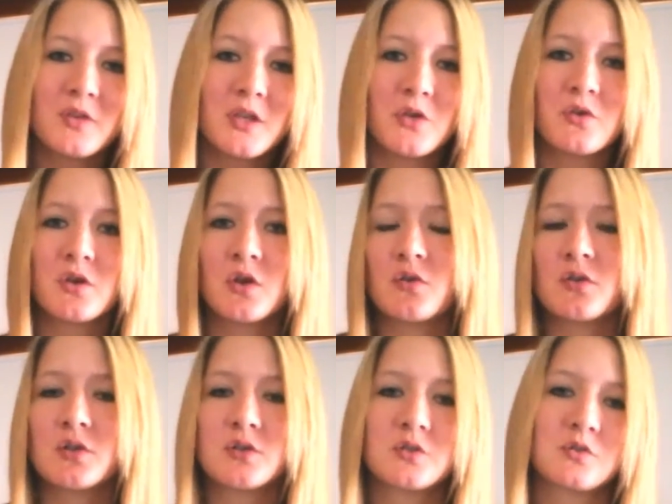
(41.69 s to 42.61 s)
that you can go
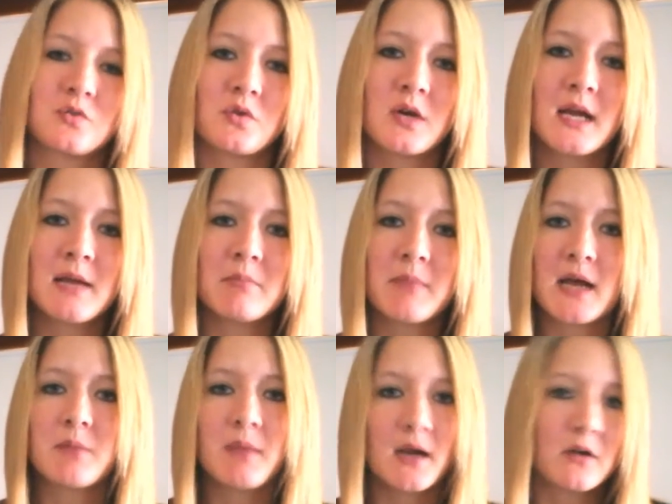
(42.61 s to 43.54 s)
to the store and buy
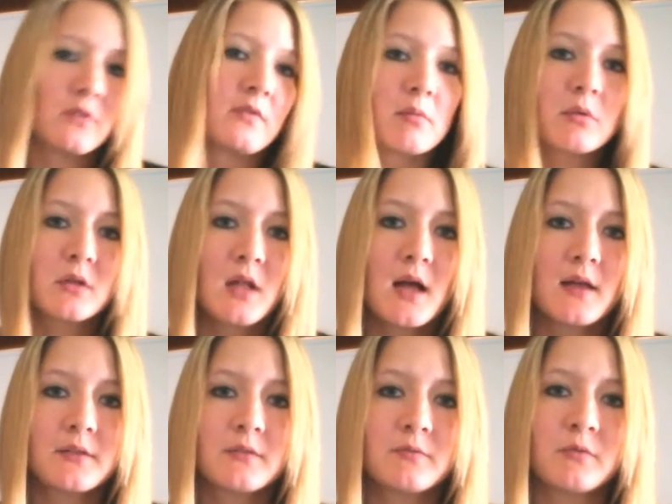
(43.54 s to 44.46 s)
a microfiber
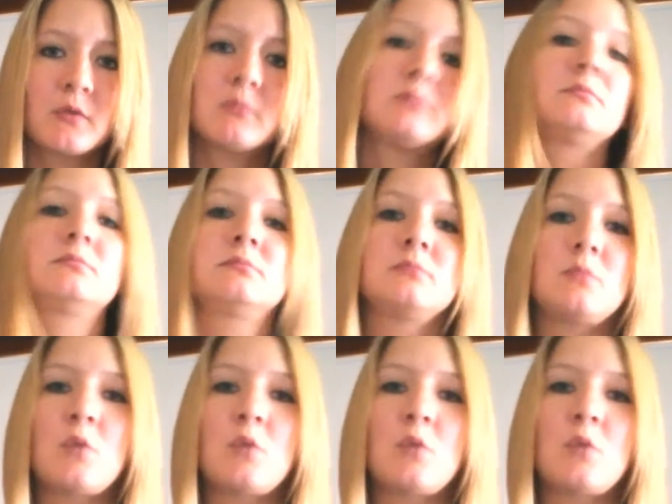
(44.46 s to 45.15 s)
cloth from